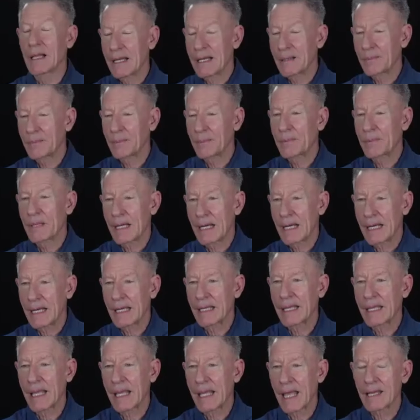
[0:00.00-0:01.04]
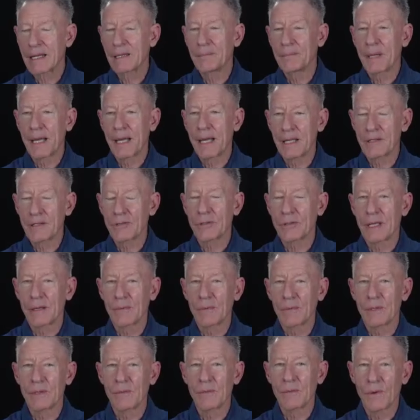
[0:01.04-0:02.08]
I can't imagine
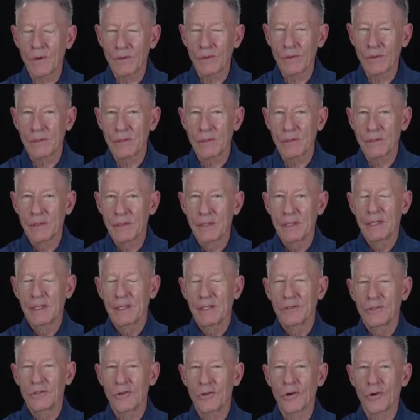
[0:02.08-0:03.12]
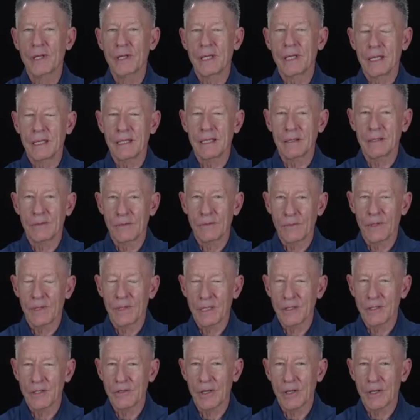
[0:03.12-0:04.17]
that we won't join in
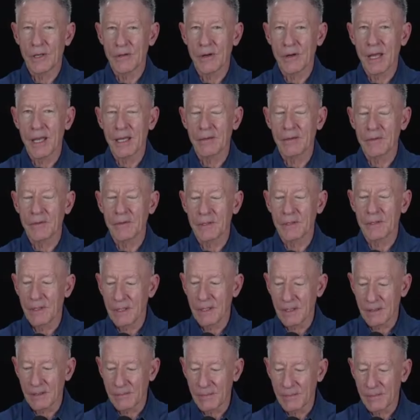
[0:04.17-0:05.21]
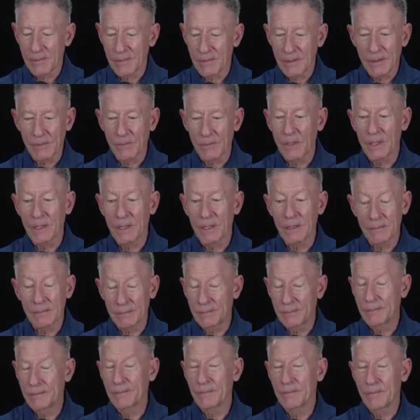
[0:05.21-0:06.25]
with each other. I have a
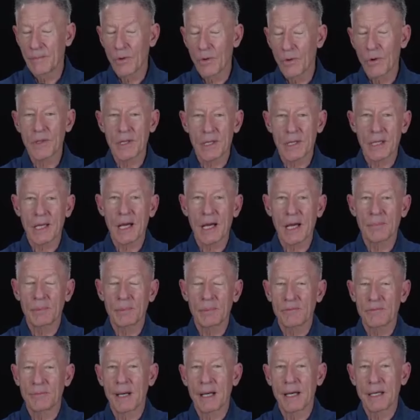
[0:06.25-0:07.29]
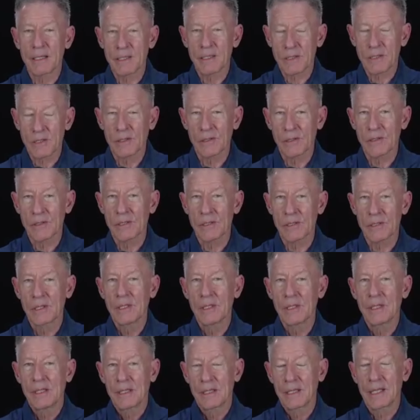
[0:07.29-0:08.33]
more than a couple of my songs
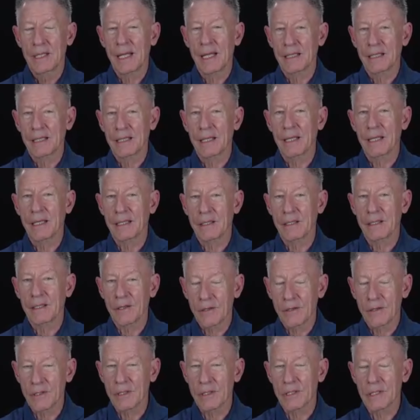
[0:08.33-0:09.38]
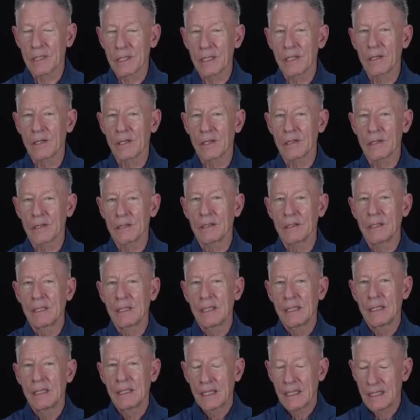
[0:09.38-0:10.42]
that I'd like her to sing on,
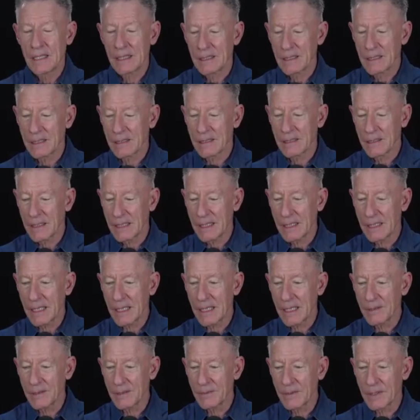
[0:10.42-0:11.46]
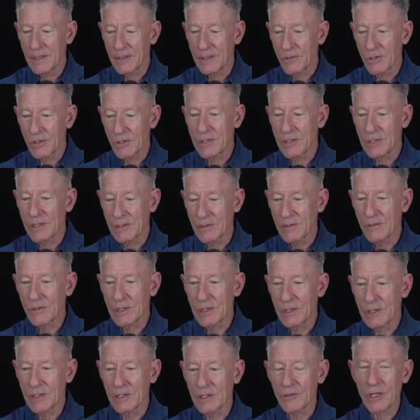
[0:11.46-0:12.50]
and
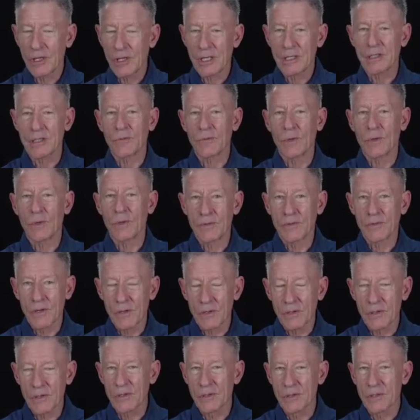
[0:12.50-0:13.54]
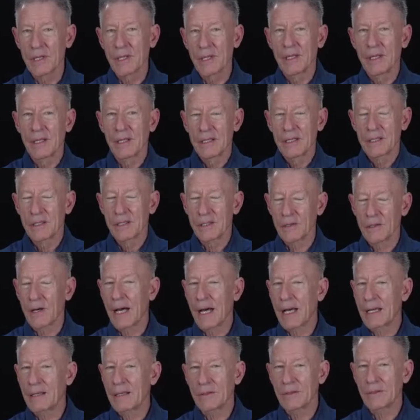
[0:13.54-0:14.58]
she's suggested one of hers. So
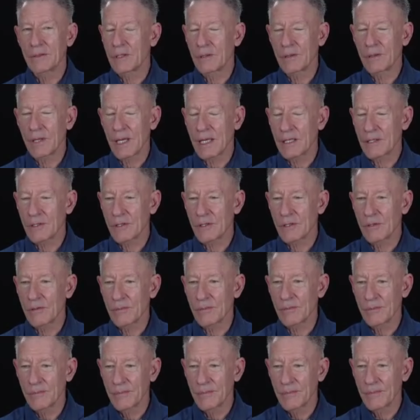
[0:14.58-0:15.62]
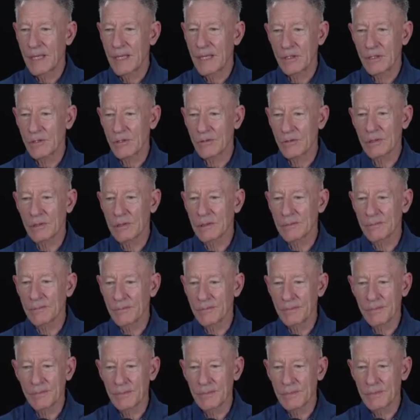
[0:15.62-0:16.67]
as you
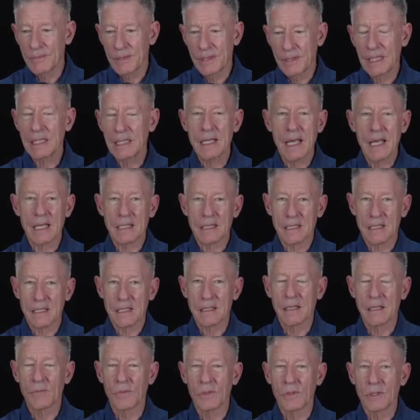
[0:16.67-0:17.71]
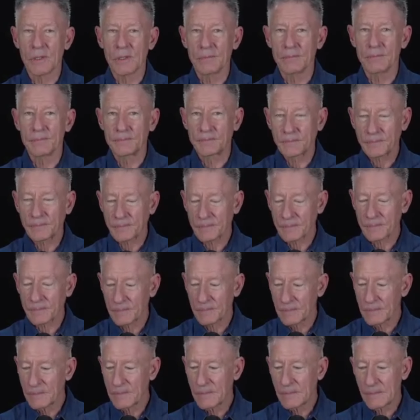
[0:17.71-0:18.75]
sit next to someone
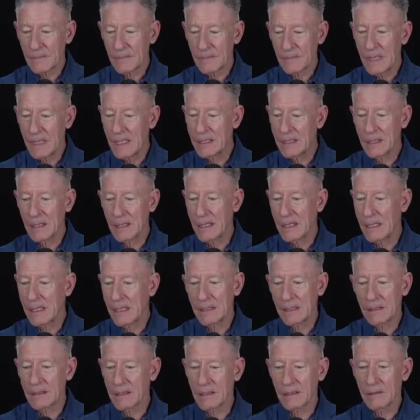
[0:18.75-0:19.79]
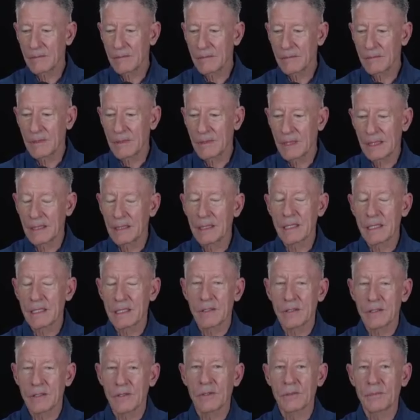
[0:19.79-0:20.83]
and
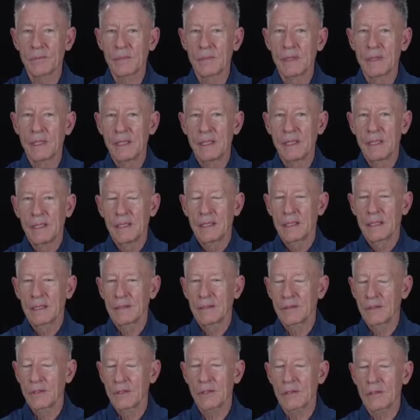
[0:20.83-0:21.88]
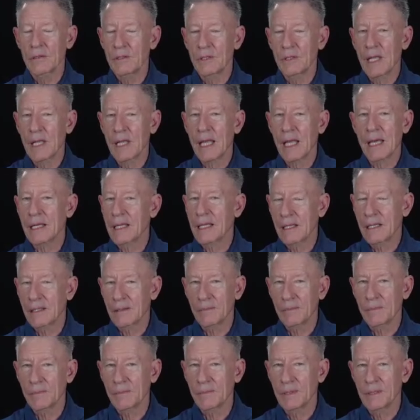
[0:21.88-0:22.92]
listen to them, you can't
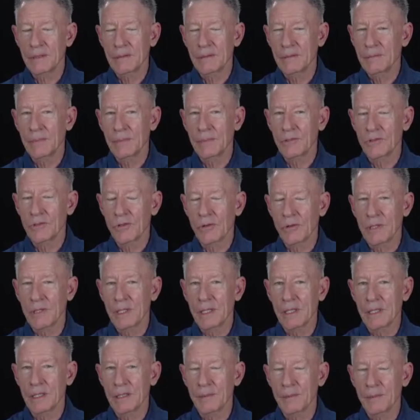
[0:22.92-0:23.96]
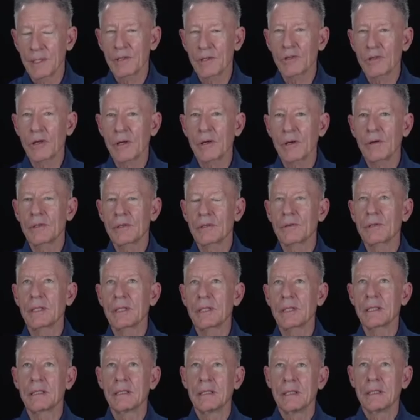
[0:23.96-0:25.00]
help but join in. I mean, the show is
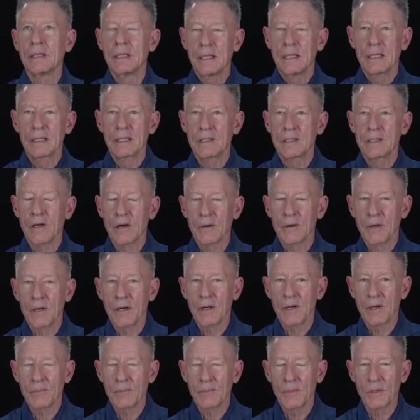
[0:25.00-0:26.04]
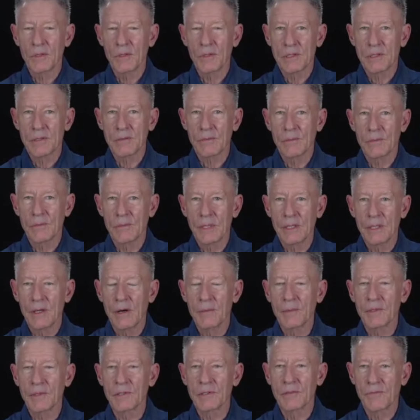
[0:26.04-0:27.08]
really, we
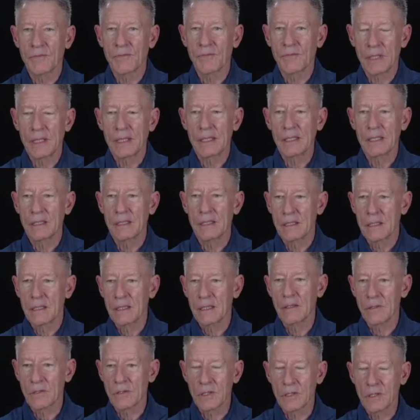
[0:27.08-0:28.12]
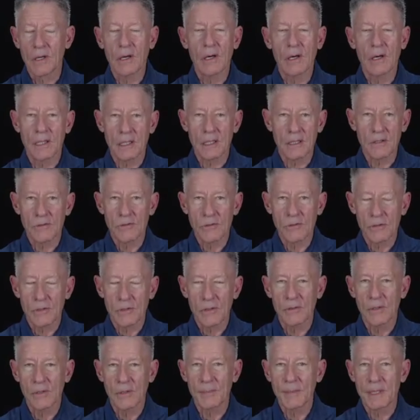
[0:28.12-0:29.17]
almost forget there's an audience, you
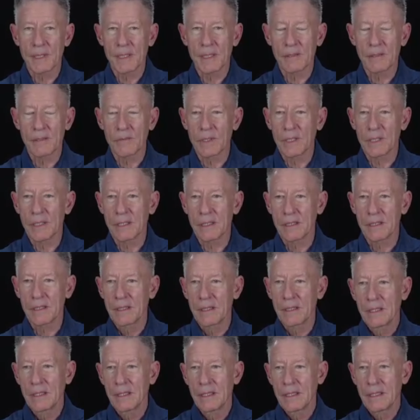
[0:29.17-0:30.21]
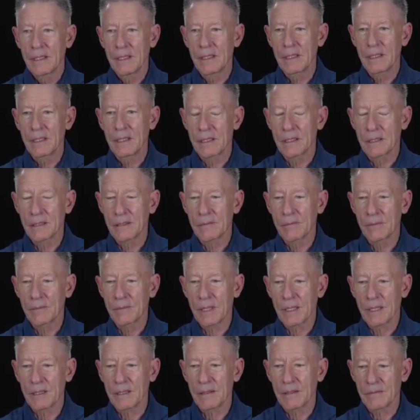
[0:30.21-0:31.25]
know. I mean, it really is,
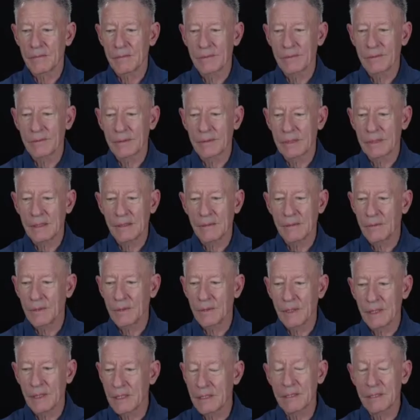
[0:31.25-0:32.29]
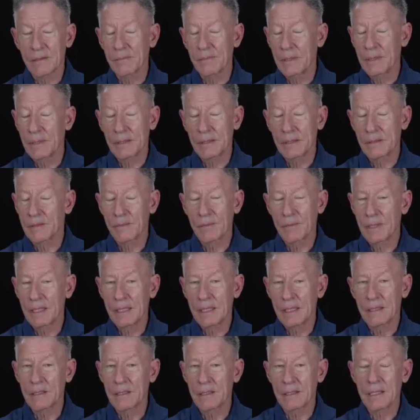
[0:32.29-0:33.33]
it's
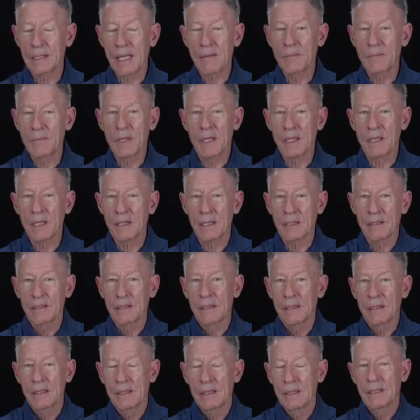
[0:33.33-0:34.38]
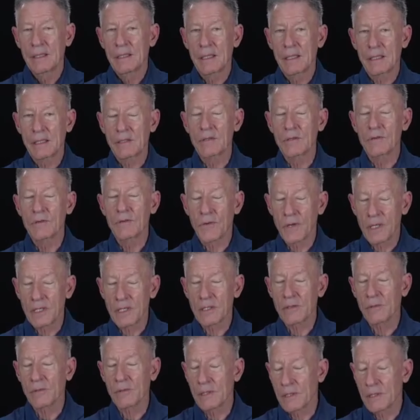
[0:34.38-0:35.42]
the same thing that two
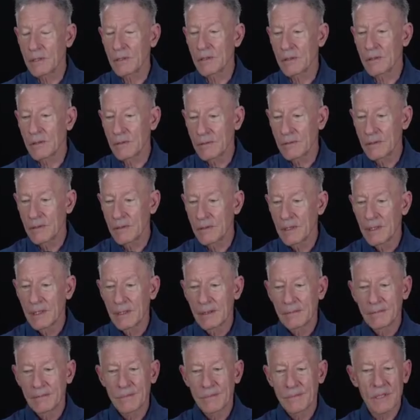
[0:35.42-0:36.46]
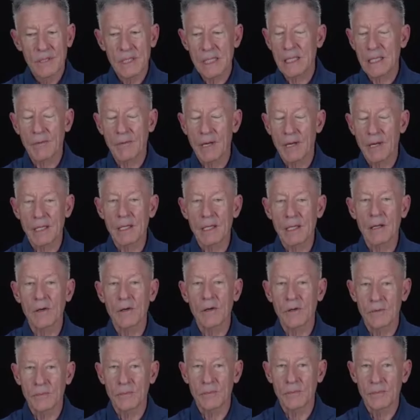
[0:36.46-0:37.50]
friends would do sitting around at
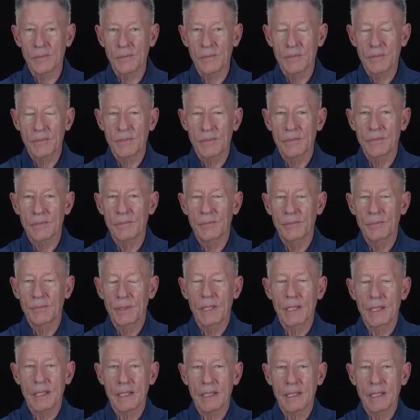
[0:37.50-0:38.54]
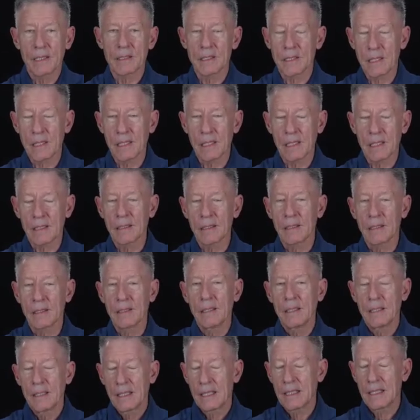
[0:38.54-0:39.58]
home playing and singing,
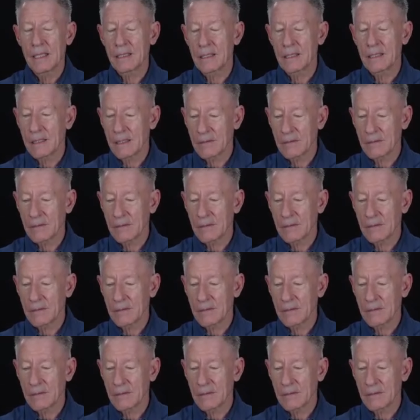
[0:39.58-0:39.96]
and